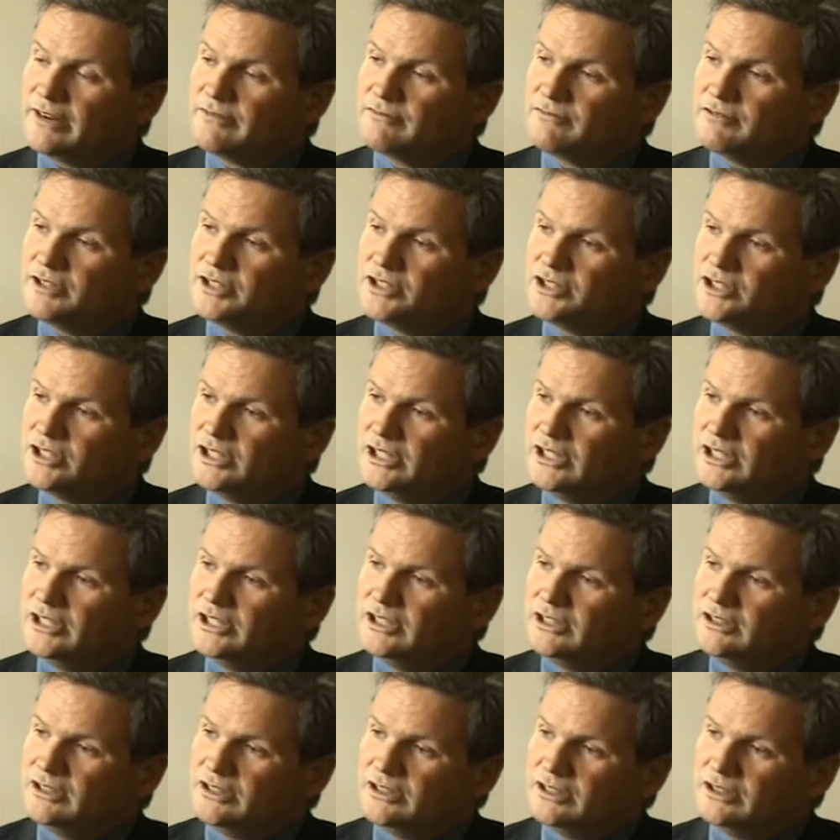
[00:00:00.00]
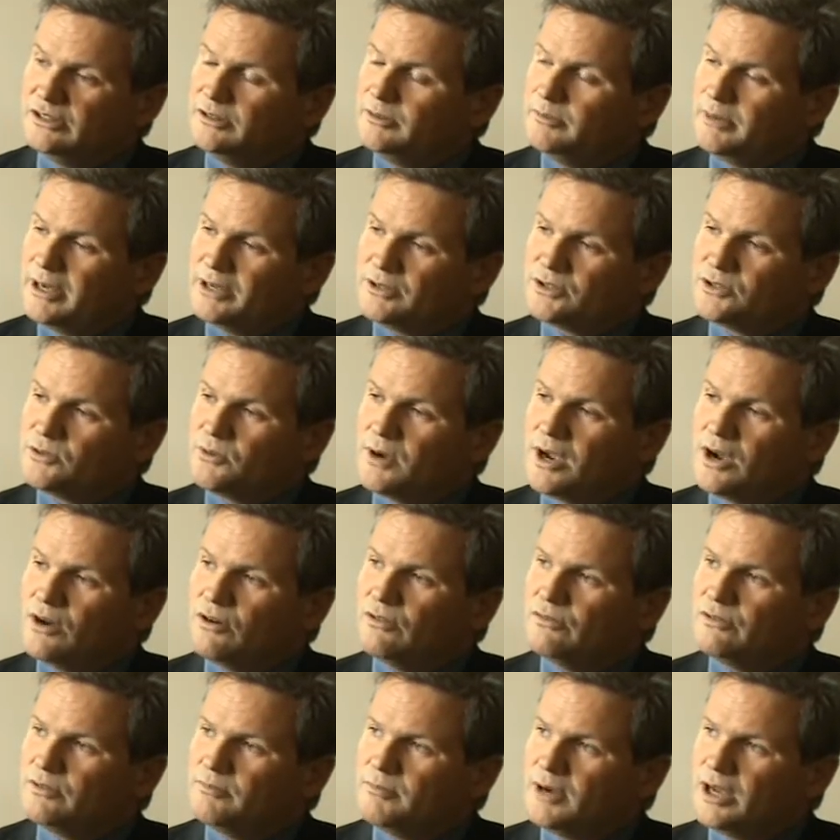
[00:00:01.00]
average about
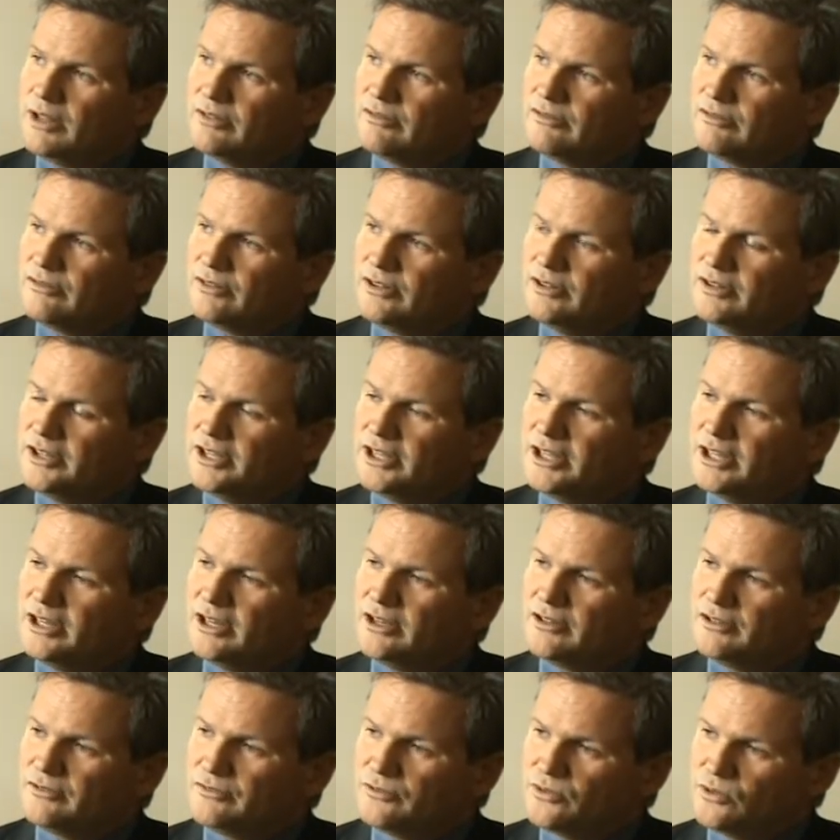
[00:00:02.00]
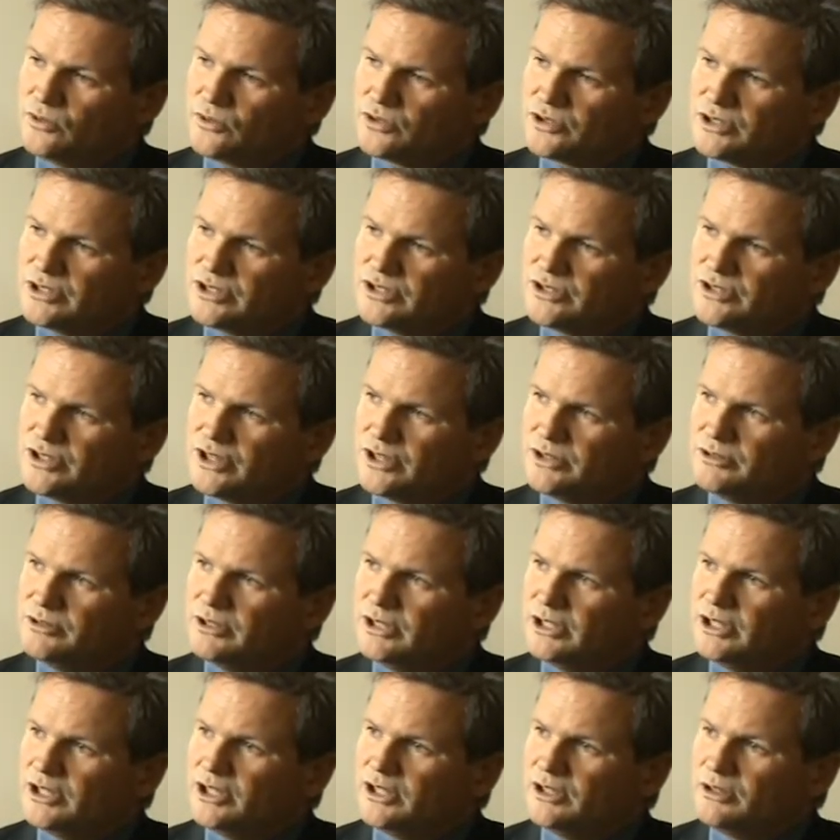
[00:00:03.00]
12 a month in the other forces, so
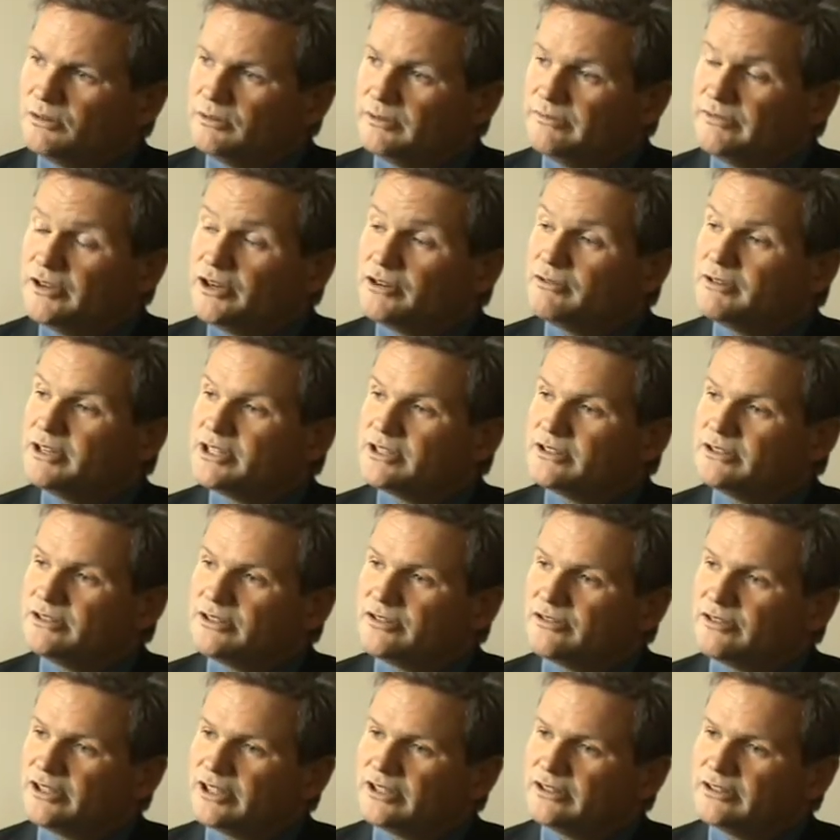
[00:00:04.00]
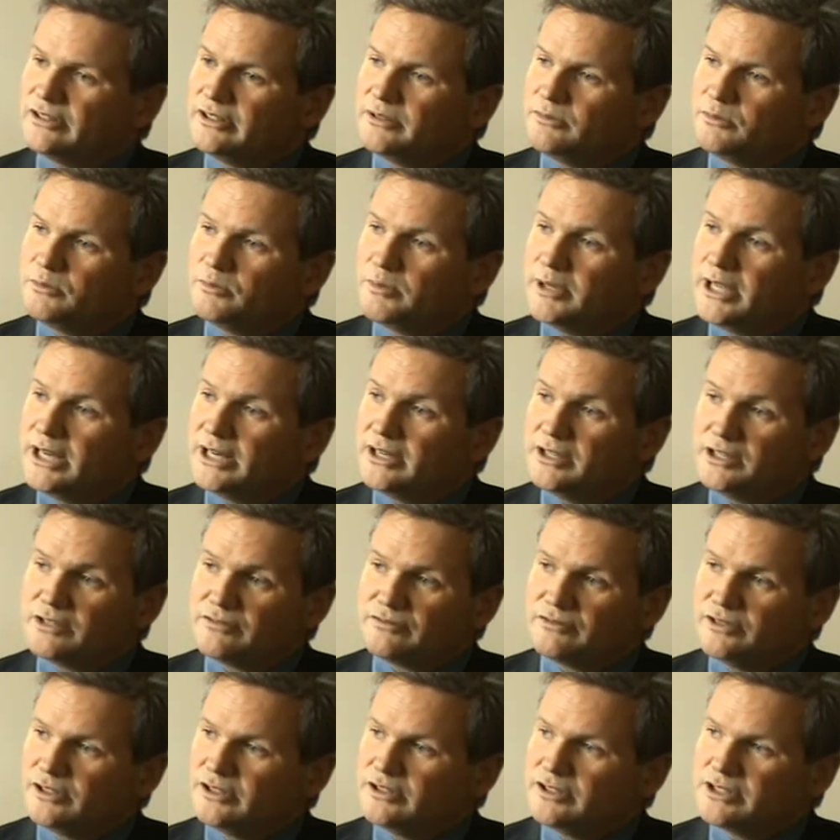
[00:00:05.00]
we've no reason to think that it would be any
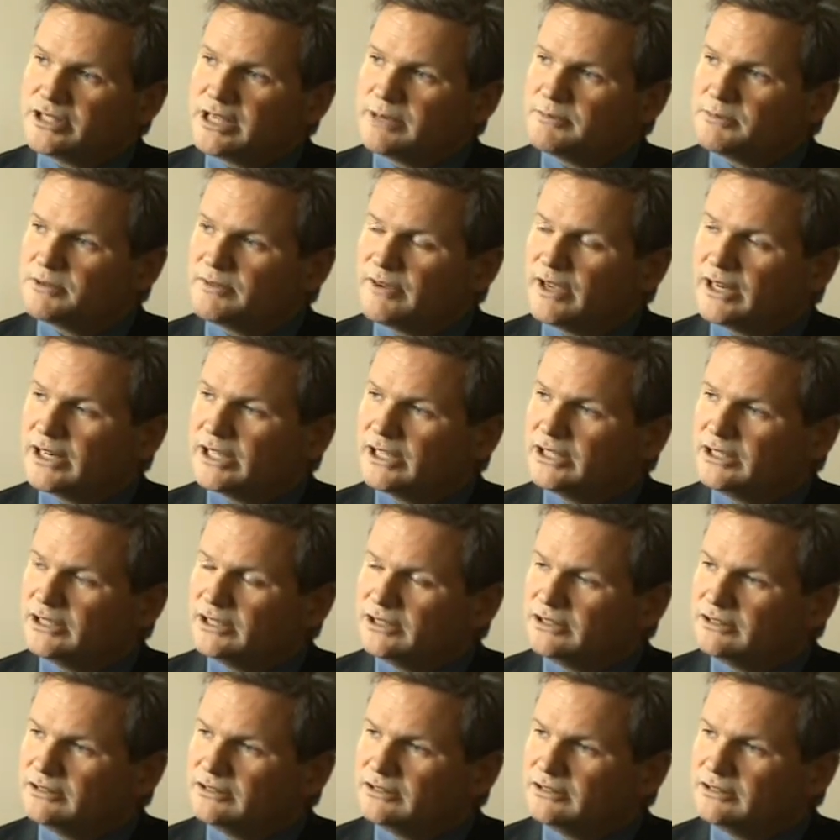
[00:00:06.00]
different in Thames Valley.